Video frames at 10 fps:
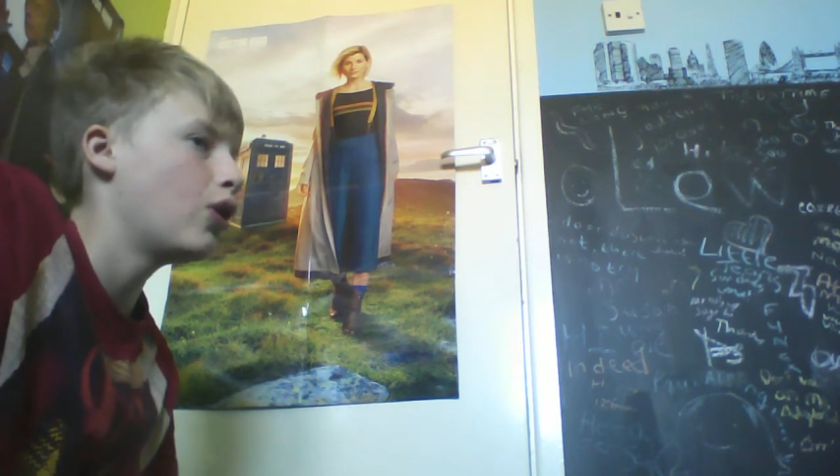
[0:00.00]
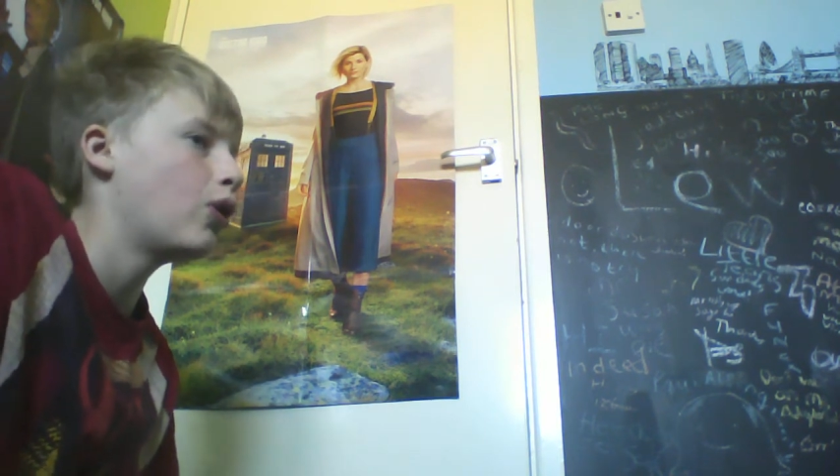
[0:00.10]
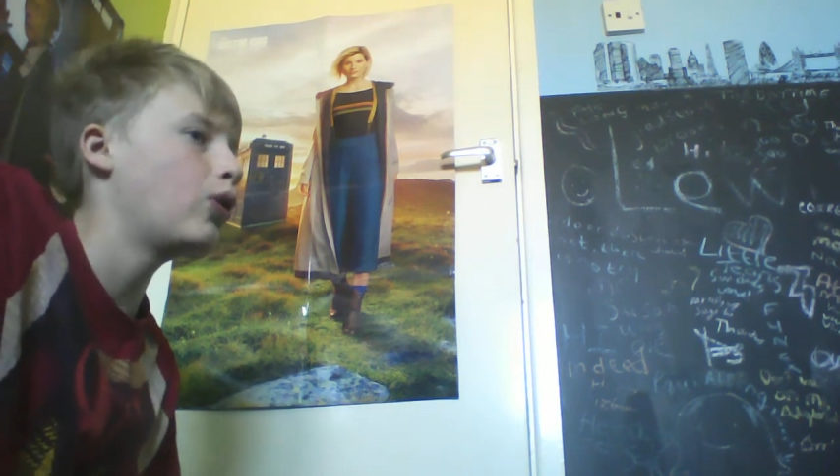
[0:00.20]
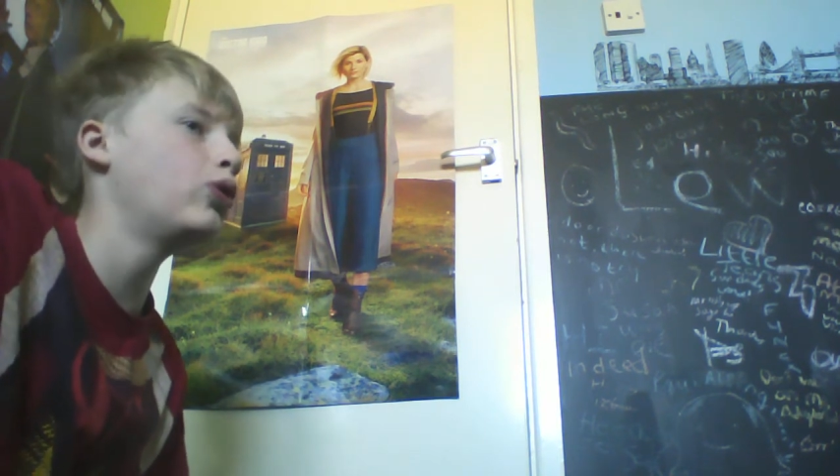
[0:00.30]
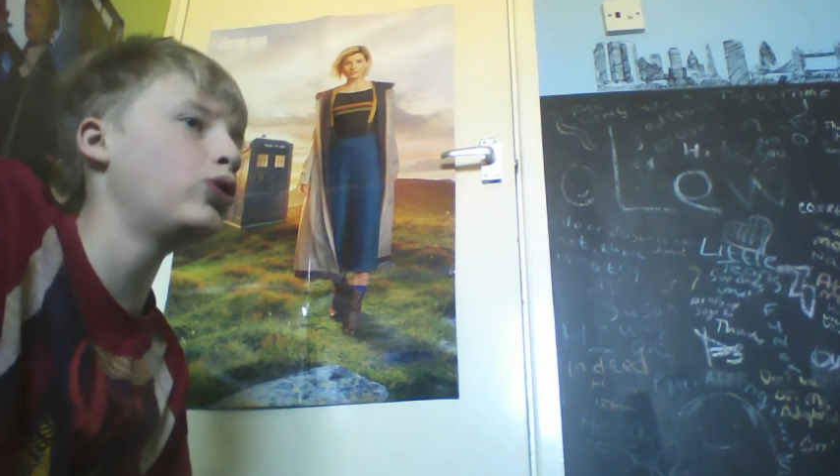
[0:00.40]

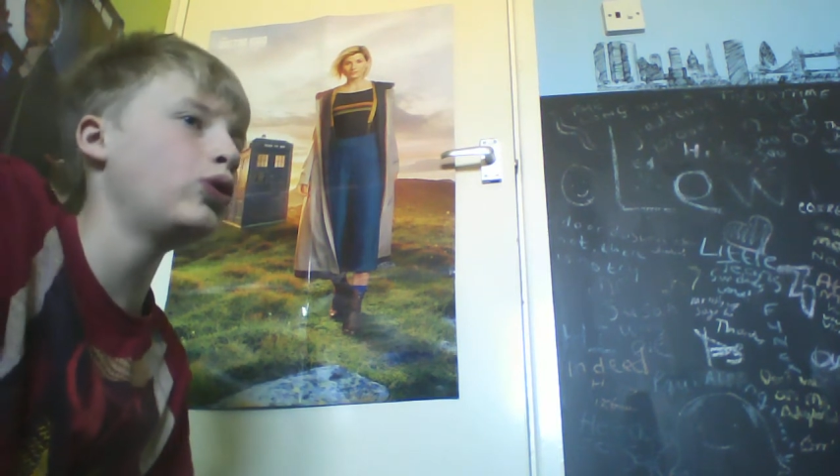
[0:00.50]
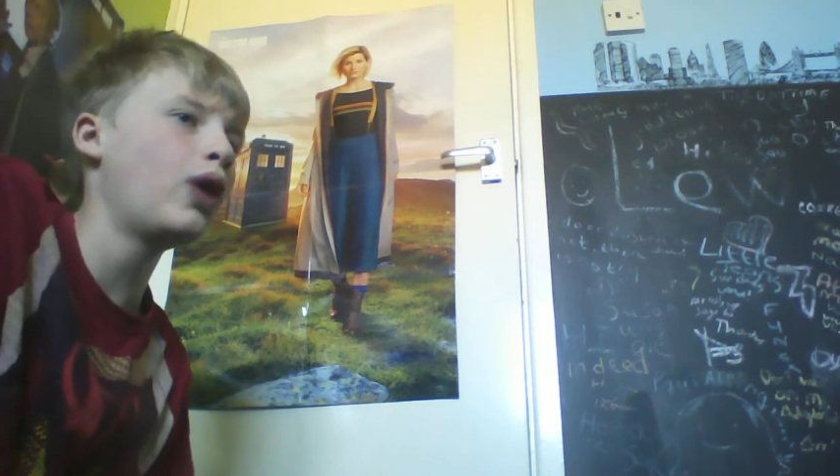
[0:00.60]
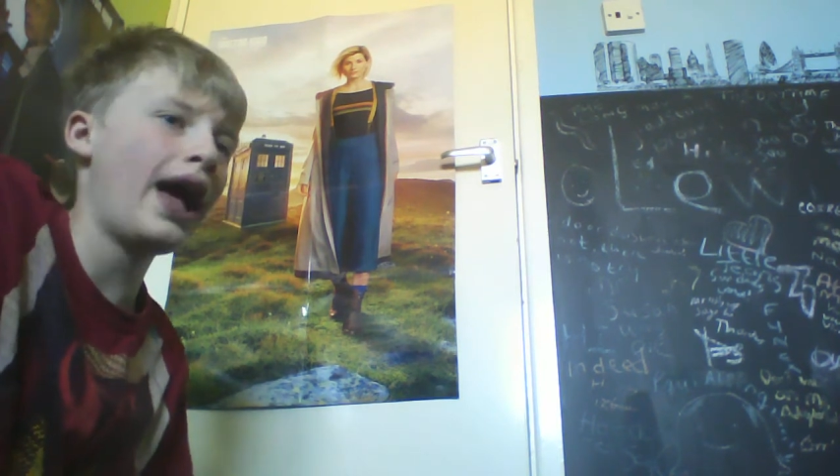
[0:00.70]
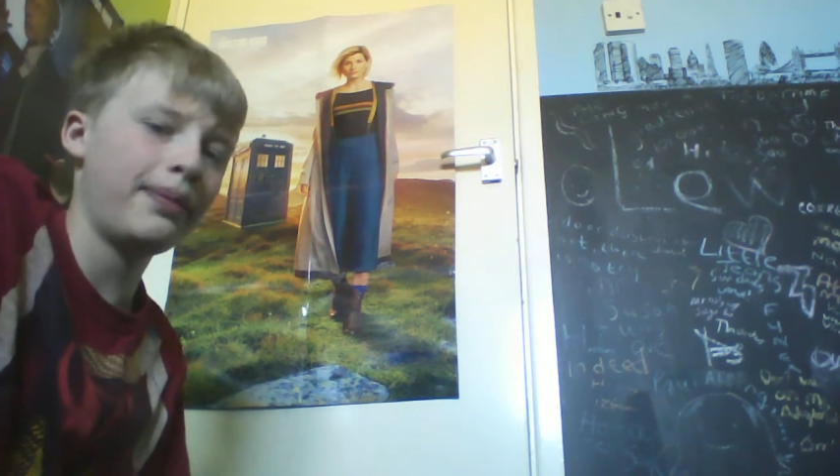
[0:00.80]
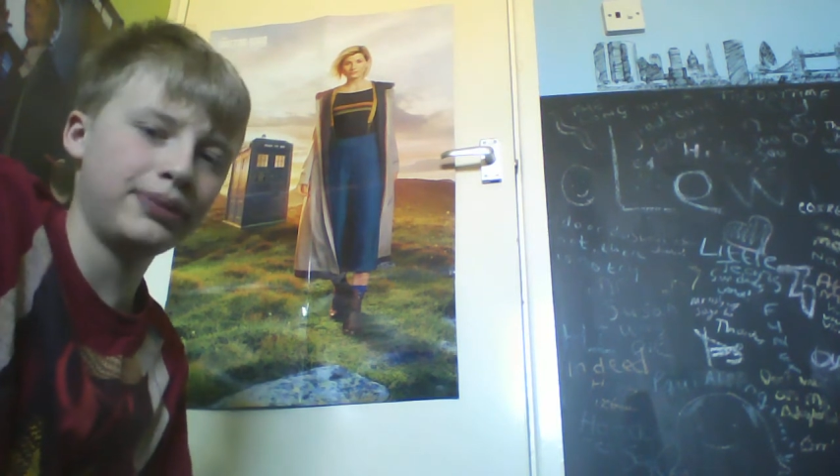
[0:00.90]

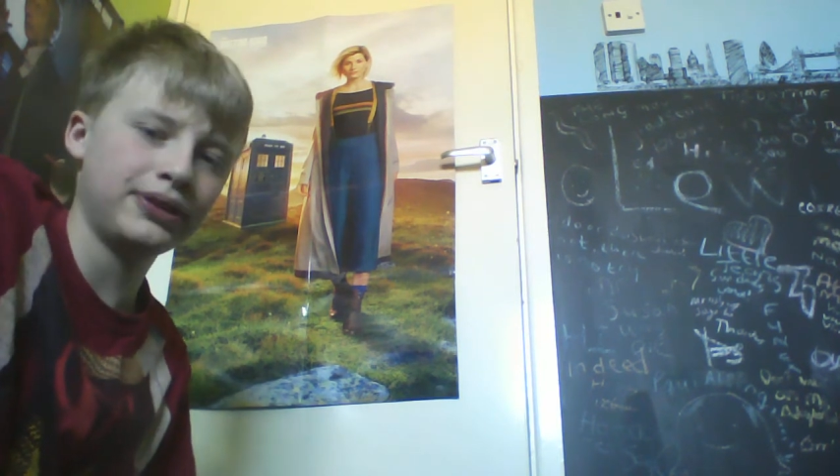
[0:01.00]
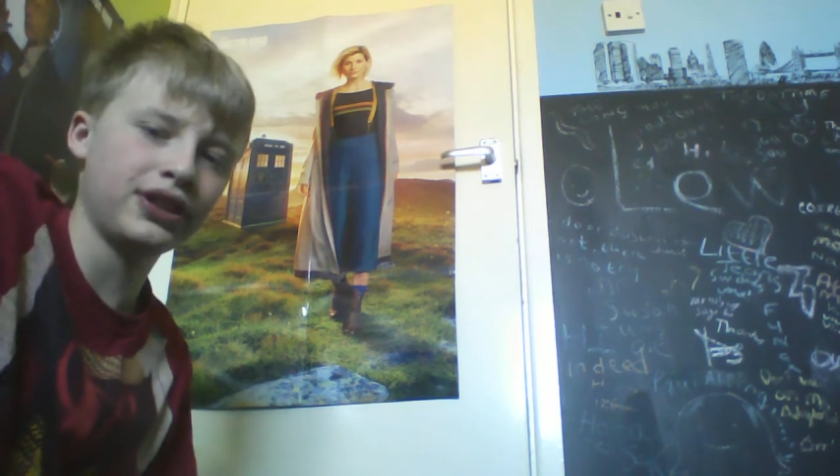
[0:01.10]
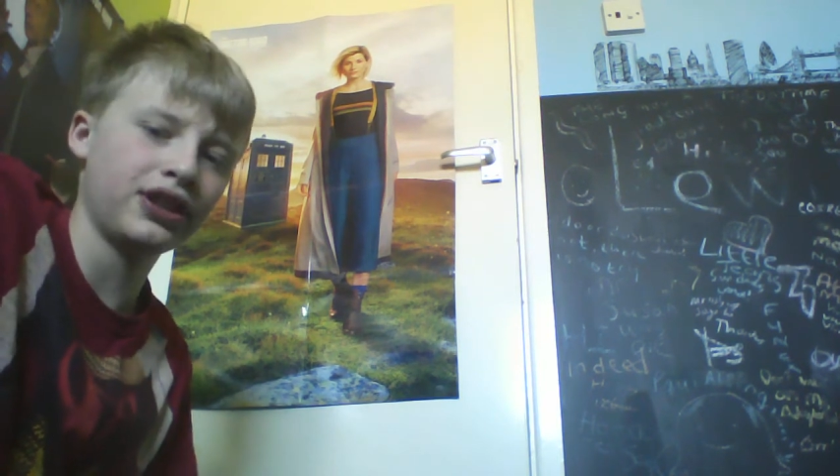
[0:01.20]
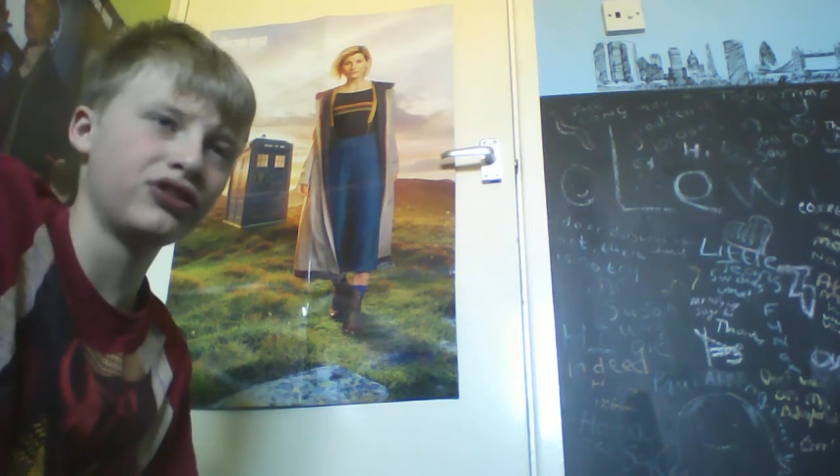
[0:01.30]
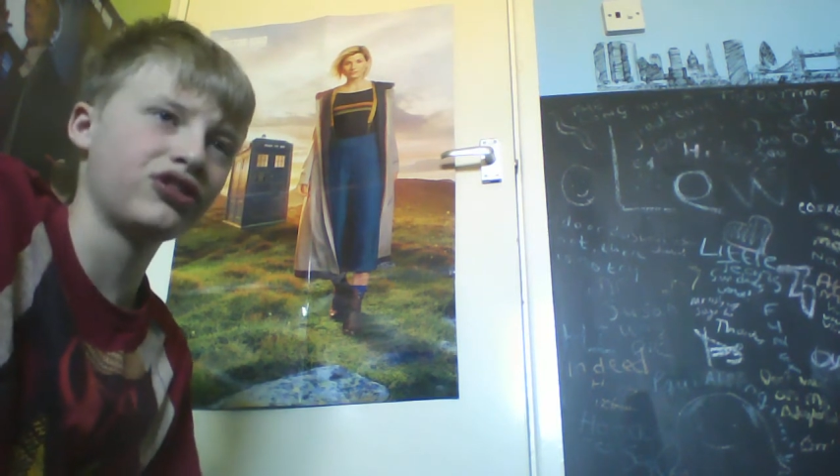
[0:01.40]
all
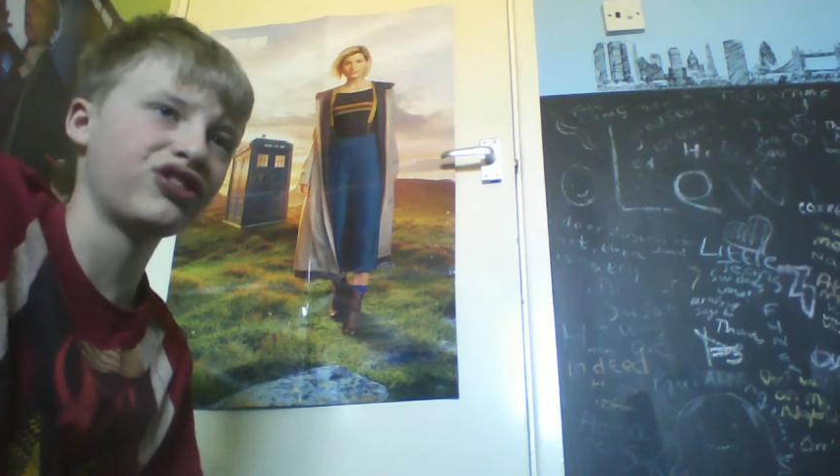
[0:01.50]
episodes